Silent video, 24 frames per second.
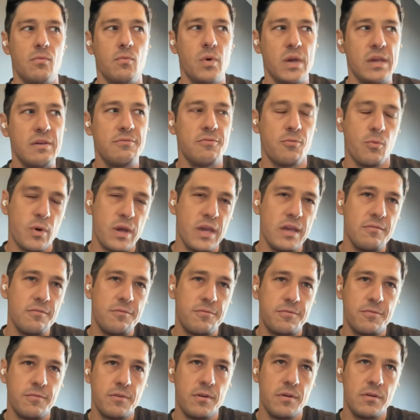
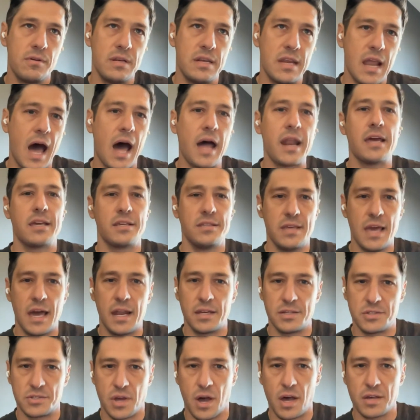we've not yet
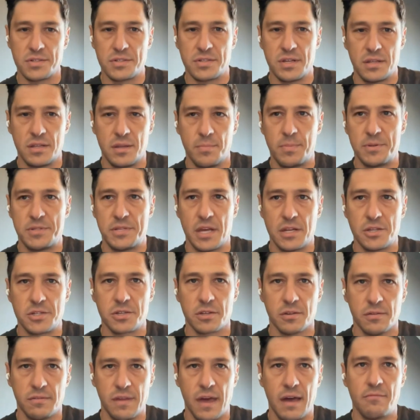exhausted the
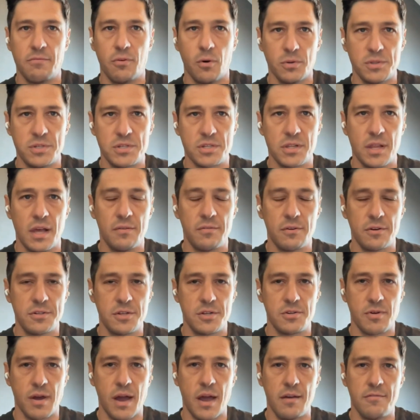potential of that voltage lever to
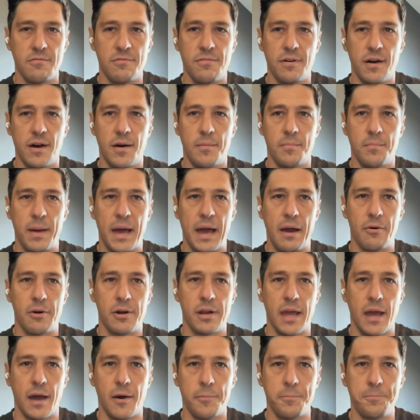drive power
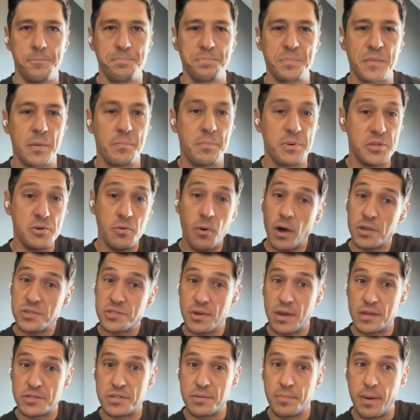down. But you
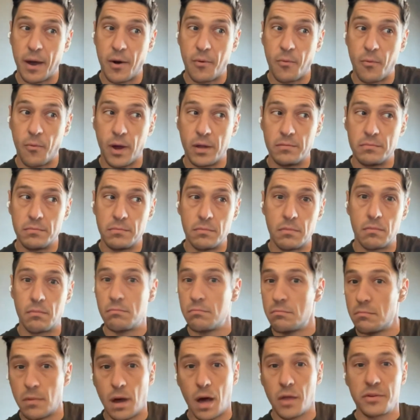also asked about what
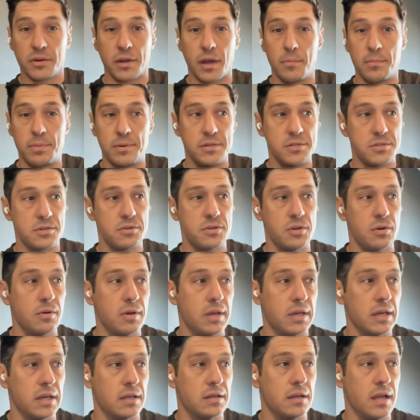other companies are
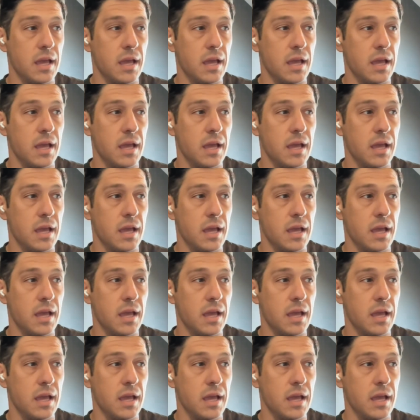doing